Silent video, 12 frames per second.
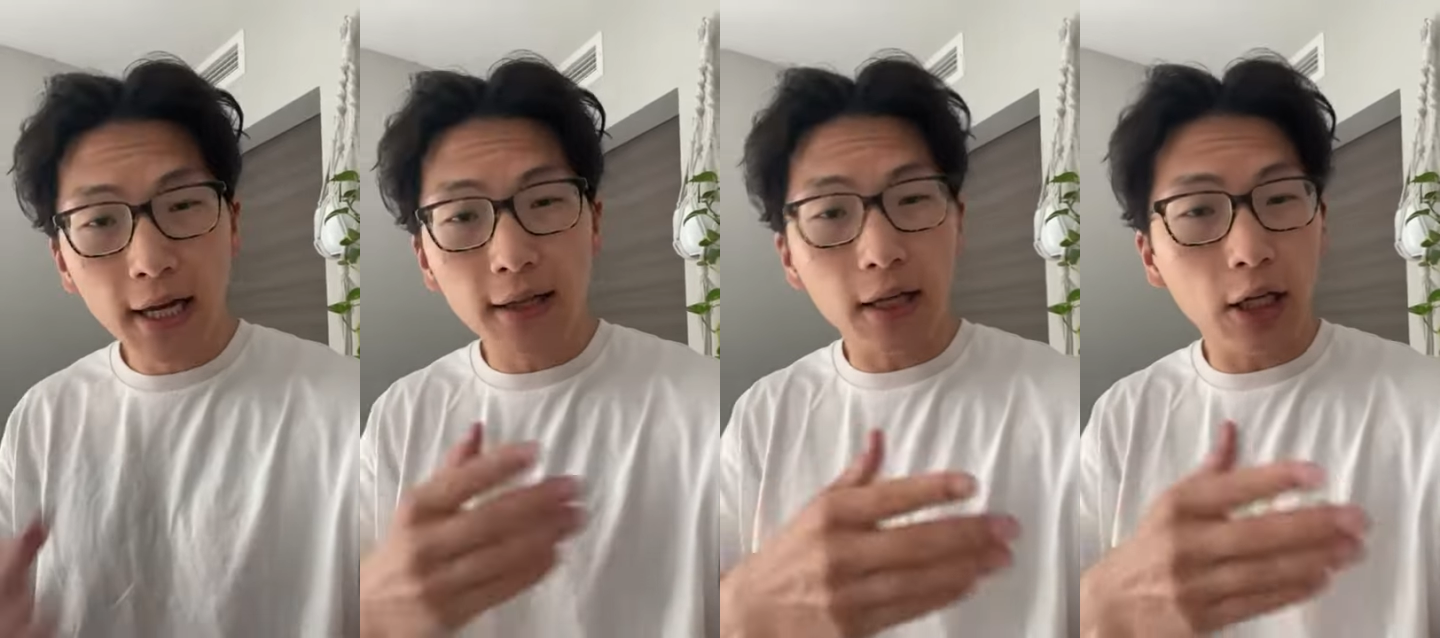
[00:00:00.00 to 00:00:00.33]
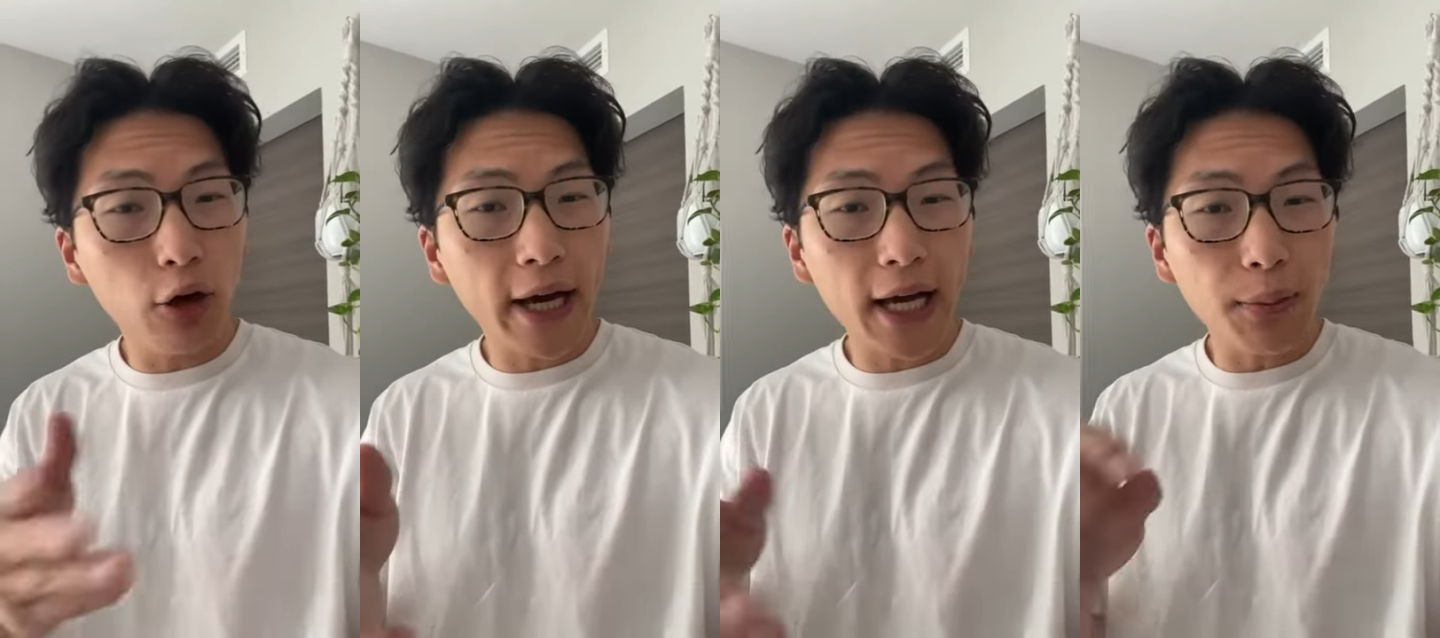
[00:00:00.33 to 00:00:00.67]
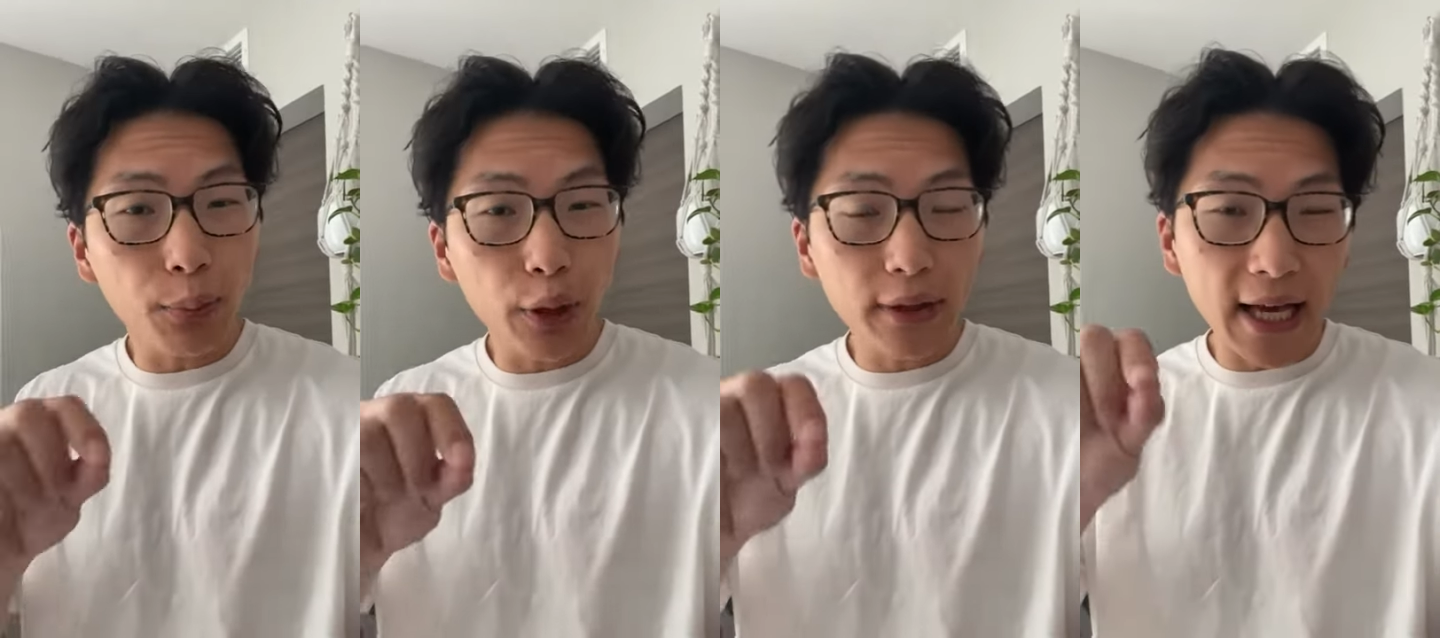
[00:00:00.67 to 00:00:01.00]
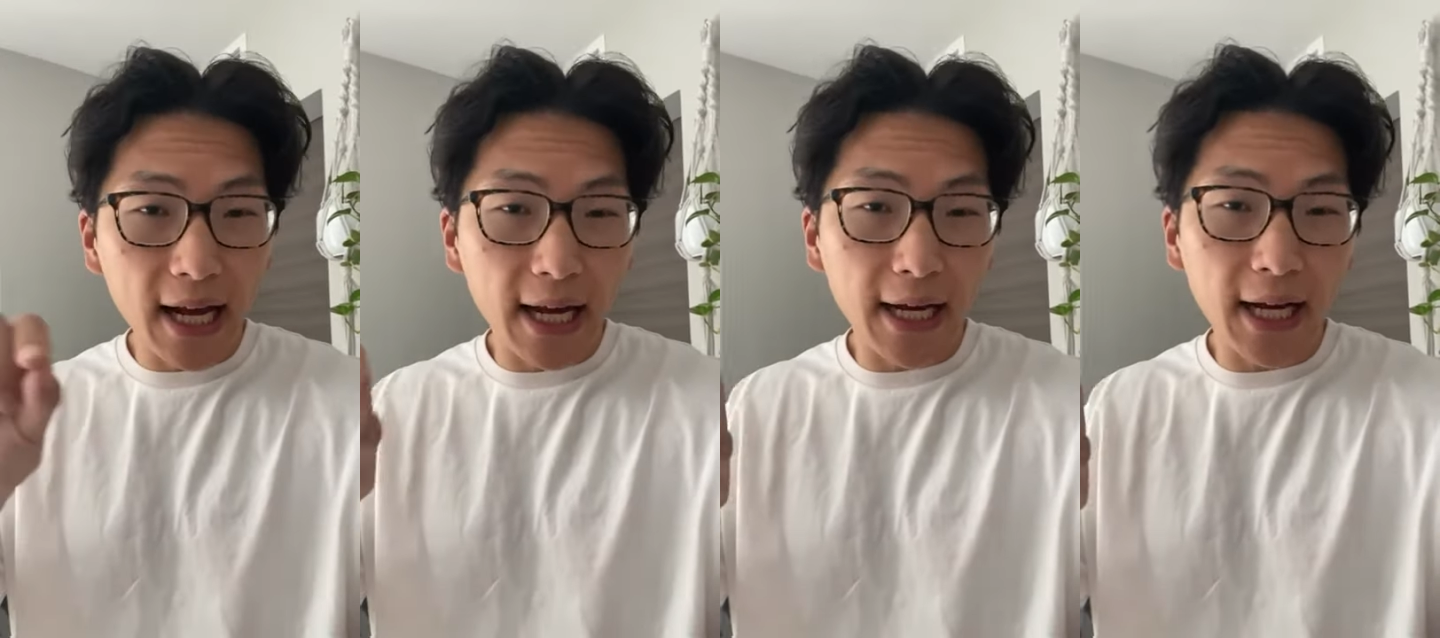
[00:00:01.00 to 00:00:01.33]
then go ahead and book
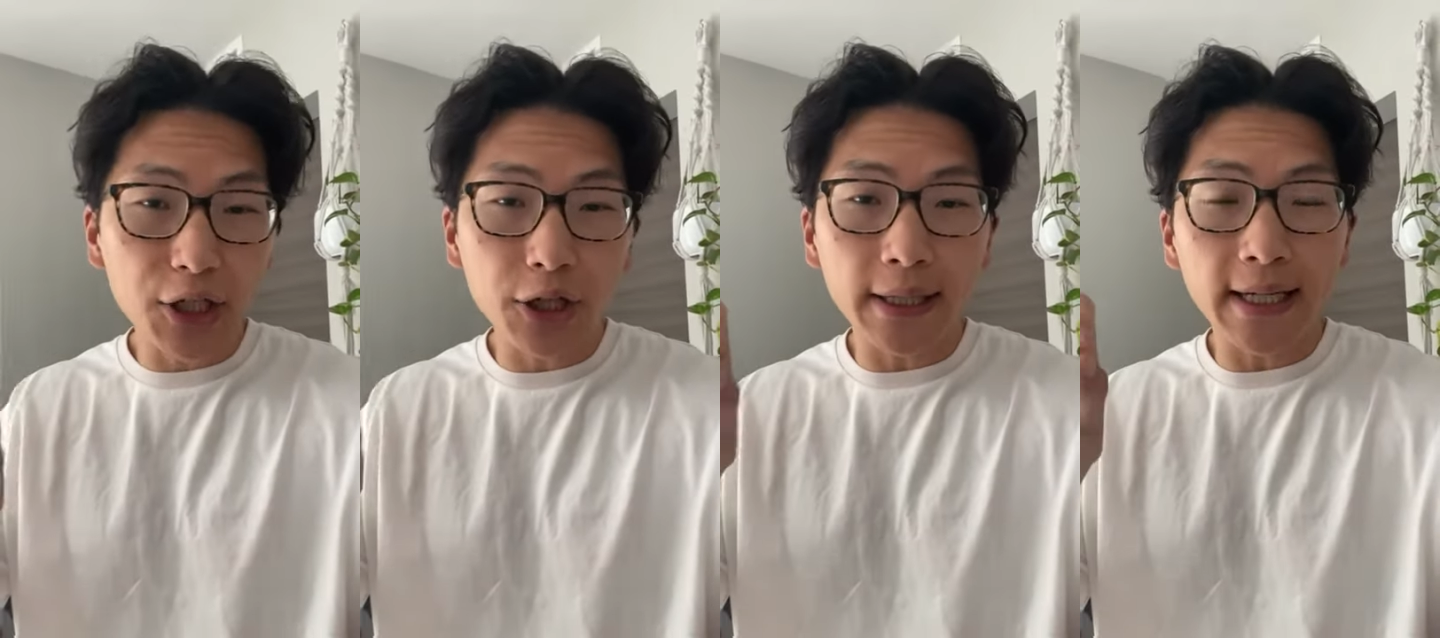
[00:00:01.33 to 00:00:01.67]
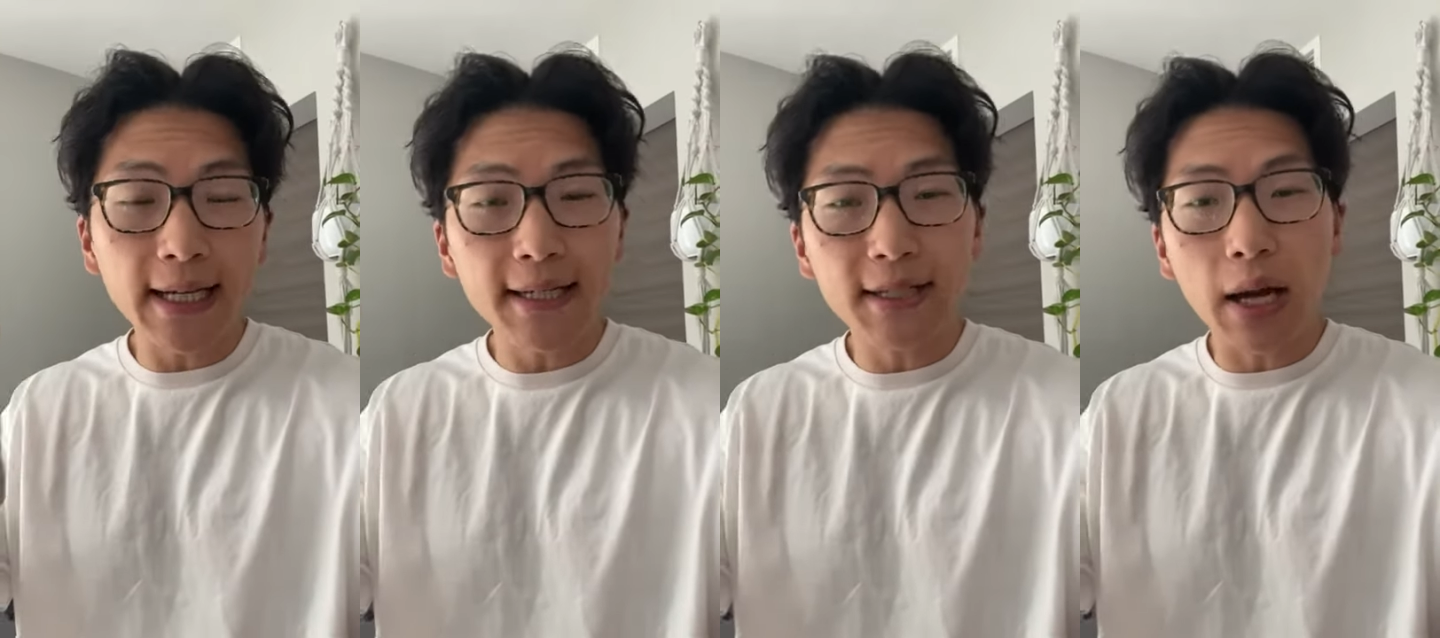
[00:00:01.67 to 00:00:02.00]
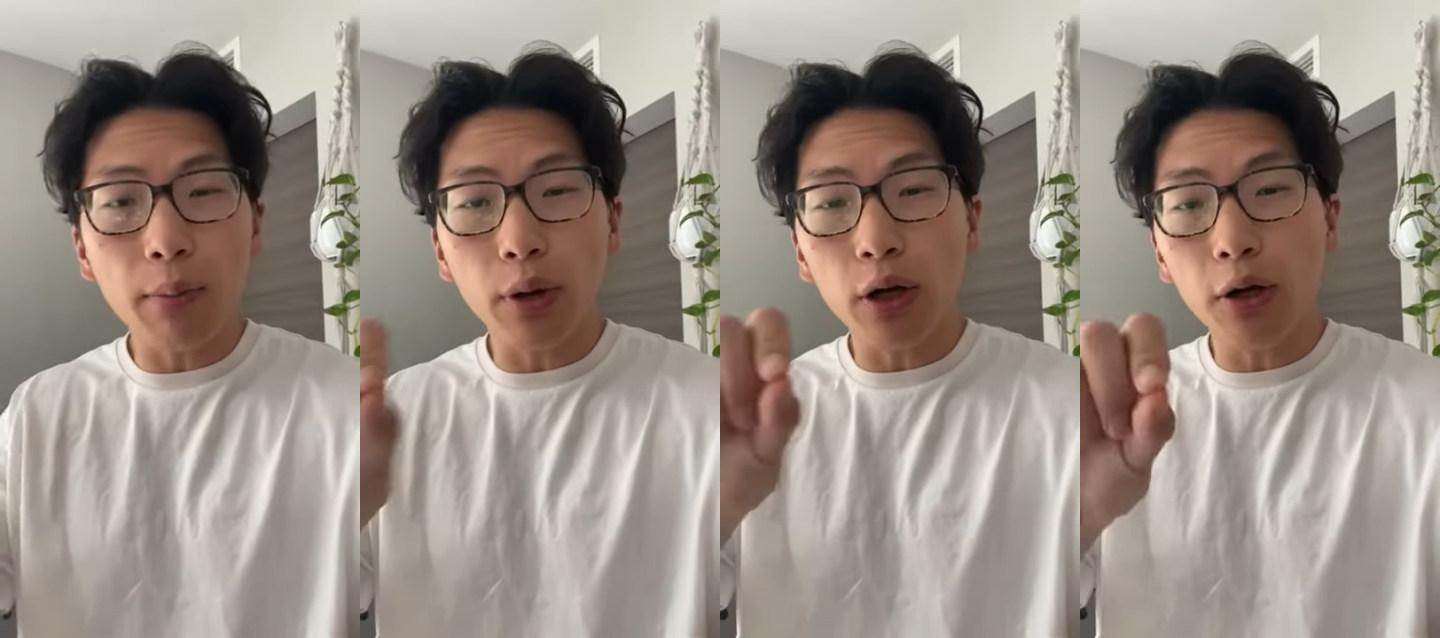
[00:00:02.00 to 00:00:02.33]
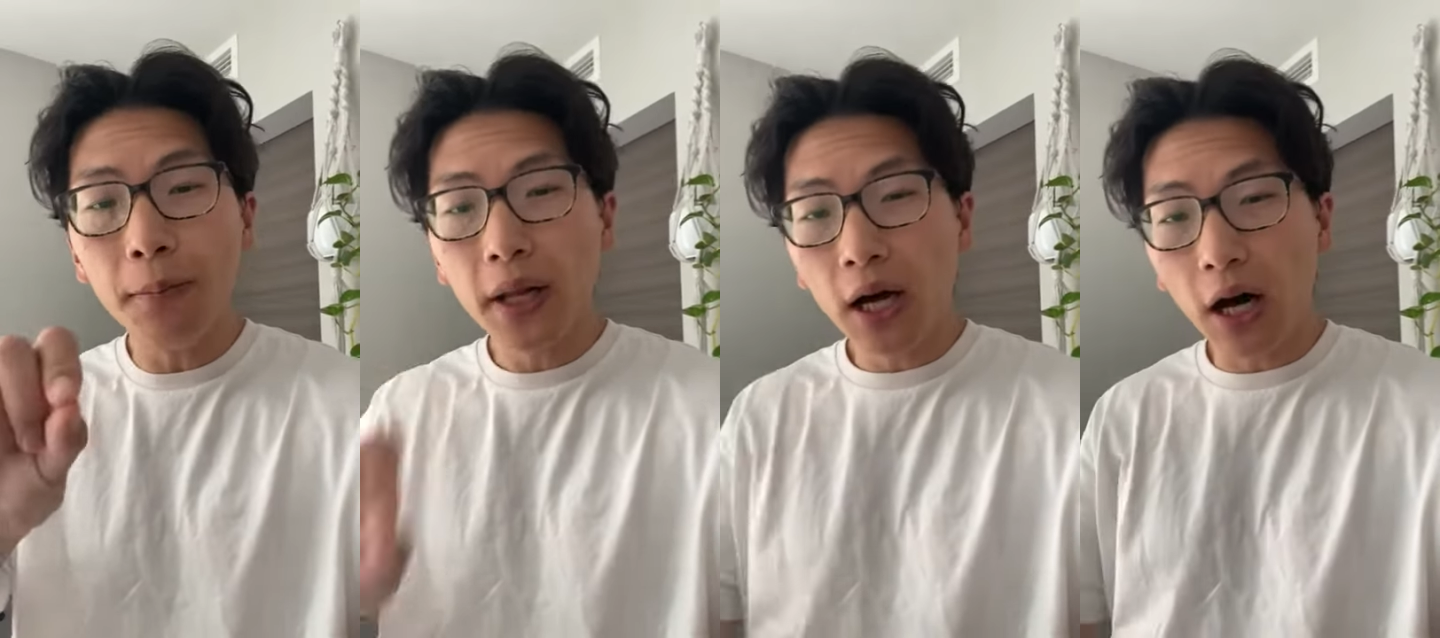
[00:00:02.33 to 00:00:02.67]
that connection in
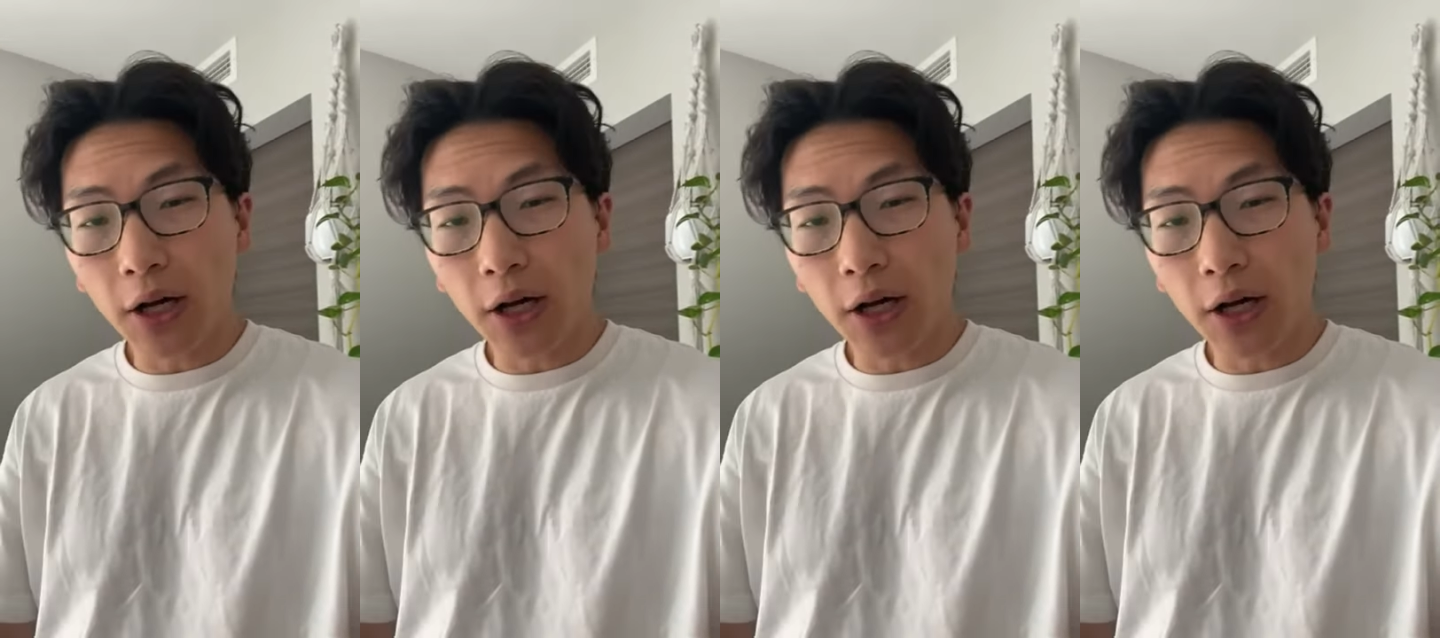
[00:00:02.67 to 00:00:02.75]
Istanbul